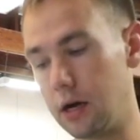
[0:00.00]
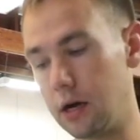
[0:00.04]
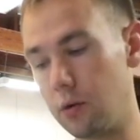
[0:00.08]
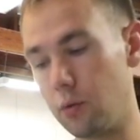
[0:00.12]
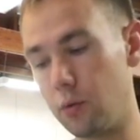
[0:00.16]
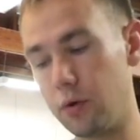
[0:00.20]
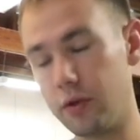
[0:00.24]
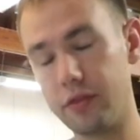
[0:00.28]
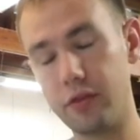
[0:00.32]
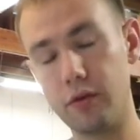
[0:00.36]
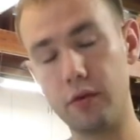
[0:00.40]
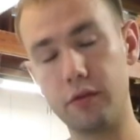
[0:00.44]

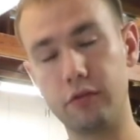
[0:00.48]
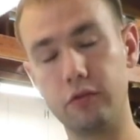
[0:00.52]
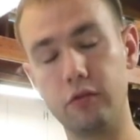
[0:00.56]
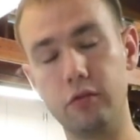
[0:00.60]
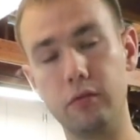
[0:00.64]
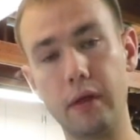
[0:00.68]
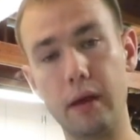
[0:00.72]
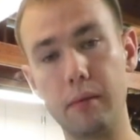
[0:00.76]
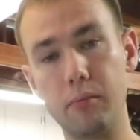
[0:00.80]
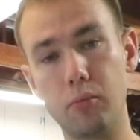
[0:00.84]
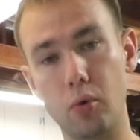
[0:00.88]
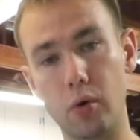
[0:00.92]
with those
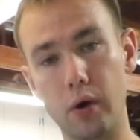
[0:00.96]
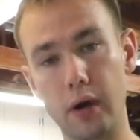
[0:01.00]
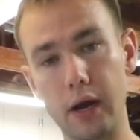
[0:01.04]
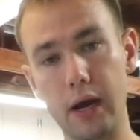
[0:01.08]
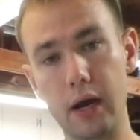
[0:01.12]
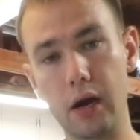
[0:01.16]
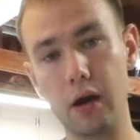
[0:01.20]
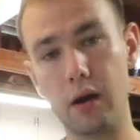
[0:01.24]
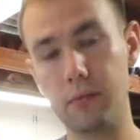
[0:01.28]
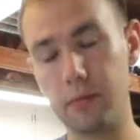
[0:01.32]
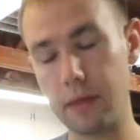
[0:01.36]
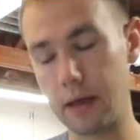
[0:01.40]
more
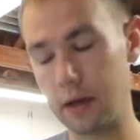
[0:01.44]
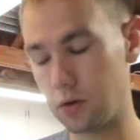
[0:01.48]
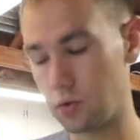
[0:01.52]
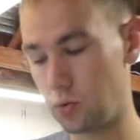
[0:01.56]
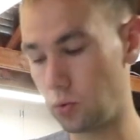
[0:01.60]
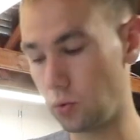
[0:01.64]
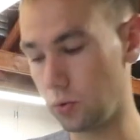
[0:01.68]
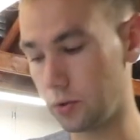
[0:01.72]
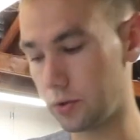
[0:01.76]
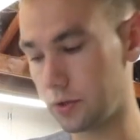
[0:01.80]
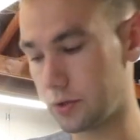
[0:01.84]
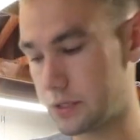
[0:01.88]
air and that
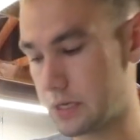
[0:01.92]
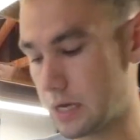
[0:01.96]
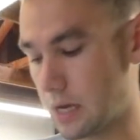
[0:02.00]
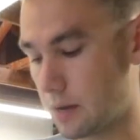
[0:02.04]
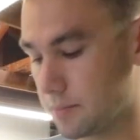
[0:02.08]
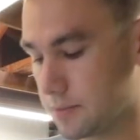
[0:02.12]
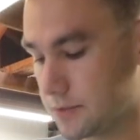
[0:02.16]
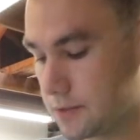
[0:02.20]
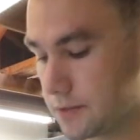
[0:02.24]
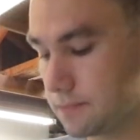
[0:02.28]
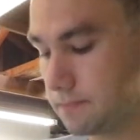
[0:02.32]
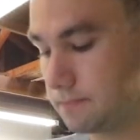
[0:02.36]
cooler
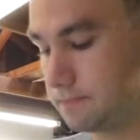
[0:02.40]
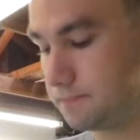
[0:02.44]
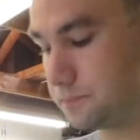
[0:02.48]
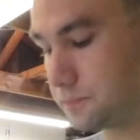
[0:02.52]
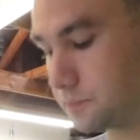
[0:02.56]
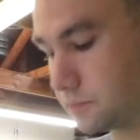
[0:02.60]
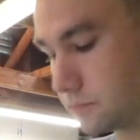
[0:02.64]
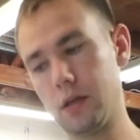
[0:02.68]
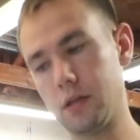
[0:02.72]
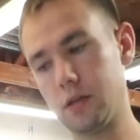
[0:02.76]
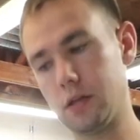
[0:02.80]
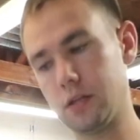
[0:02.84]
temps.
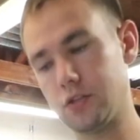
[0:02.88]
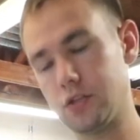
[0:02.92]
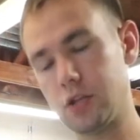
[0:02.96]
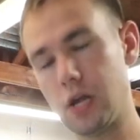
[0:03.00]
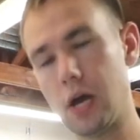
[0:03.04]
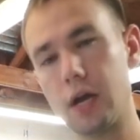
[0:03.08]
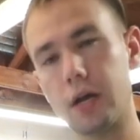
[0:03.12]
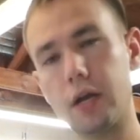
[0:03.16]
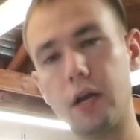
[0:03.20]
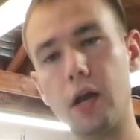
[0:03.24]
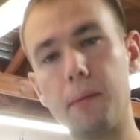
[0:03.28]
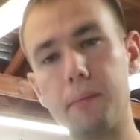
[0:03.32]
Let's
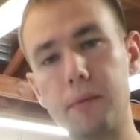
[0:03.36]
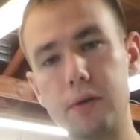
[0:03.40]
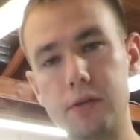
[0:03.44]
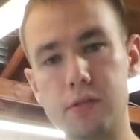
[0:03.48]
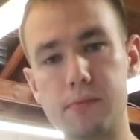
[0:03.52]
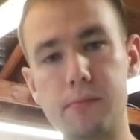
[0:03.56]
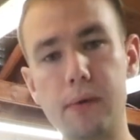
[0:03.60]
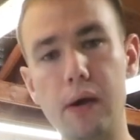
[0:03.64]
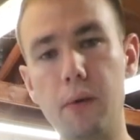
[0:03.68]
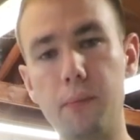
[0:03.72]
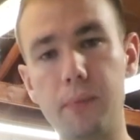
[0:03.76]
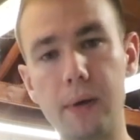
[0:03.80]
talk
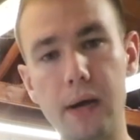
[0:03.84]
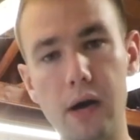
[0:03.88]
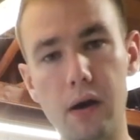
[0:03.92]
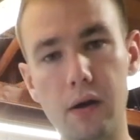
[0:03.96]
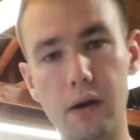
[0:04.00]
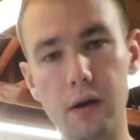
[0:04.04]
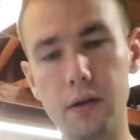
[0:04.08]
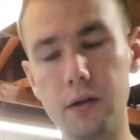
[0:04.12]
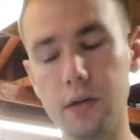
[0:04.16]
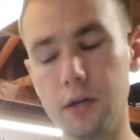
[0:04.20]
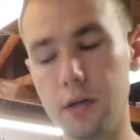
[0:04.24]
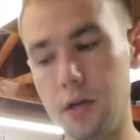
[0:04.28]
numbers about
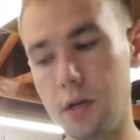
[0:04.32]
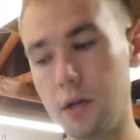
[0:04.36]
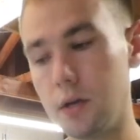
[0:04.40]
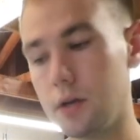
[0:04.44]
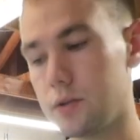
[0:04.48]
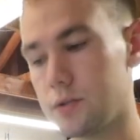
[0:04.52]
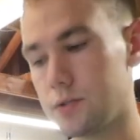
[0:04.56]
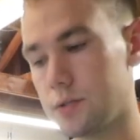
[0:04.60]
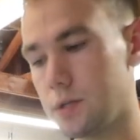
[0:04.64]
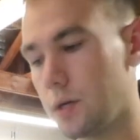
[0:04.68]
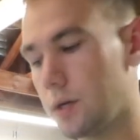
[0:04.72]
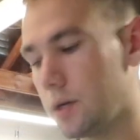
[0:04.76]
power.
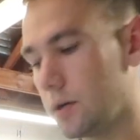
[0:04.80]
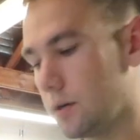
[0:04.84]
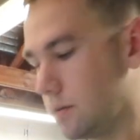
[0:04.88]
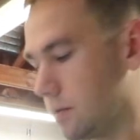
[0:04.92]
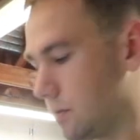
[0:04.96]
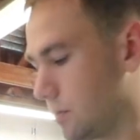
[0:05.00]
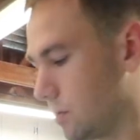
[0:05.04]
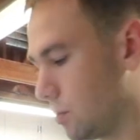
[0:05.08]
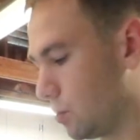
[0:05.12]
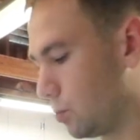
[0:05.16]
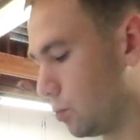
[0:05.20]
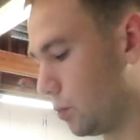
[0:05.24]

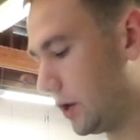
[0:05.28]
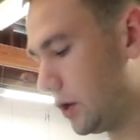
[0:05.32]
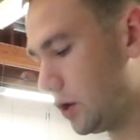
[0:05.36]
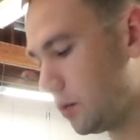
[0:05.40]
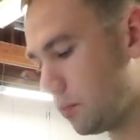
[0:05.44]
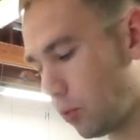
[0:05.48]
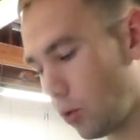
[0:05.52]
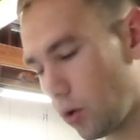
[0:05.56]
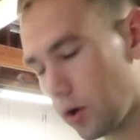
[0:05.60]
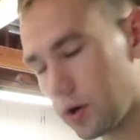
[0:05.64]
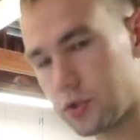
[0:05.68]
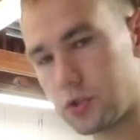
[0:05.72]
So when you
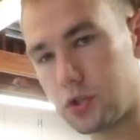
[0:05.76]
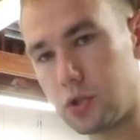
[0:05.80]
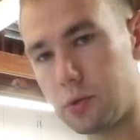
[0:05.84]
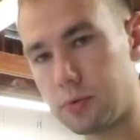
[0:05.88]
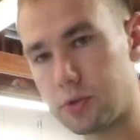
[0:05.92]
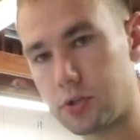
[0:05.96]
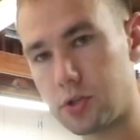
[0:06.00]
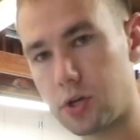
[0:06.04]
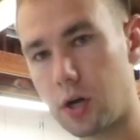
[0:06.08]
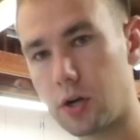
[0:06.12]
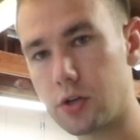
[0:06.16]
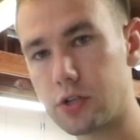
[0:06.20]
port a
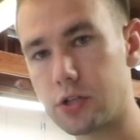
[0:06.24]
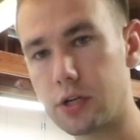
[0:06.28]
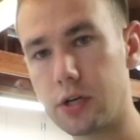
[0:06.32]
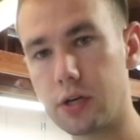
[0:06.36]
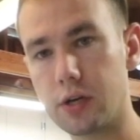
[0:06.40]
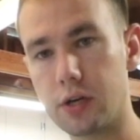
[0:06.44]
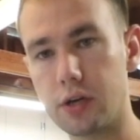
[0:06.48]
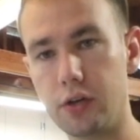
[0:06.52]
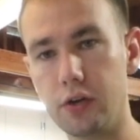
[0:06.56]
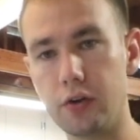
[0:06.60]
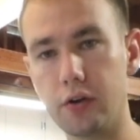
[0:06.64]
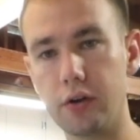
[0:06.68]

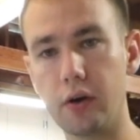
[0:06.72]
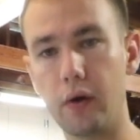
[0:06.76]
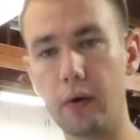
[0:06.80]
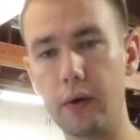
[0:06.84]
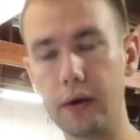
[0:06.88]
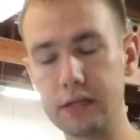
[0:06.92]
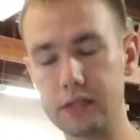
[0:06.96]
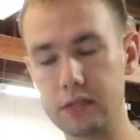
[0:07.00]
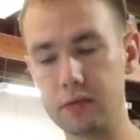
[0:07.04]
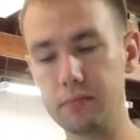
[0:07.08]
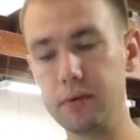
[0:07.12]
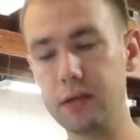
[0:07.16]
supercharger, you're
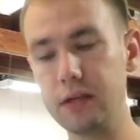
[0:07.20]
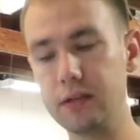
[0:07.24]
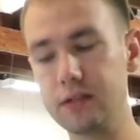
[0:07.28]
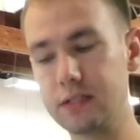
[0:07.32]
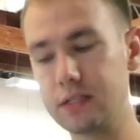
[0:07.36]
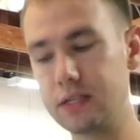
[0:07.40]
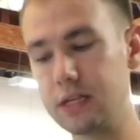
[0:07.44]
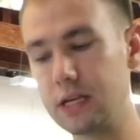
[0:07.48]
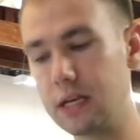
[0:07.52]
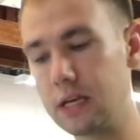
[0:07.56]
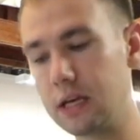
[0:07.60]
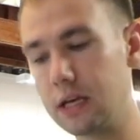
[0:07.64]
going to be
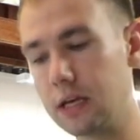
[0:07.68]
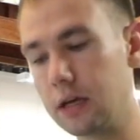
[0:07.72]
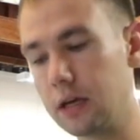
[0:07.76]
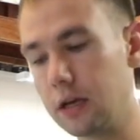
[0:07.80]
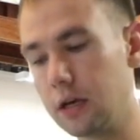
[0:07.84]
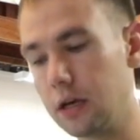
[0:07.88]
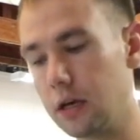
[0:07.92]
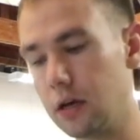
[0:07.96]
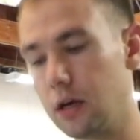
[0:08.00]
seeing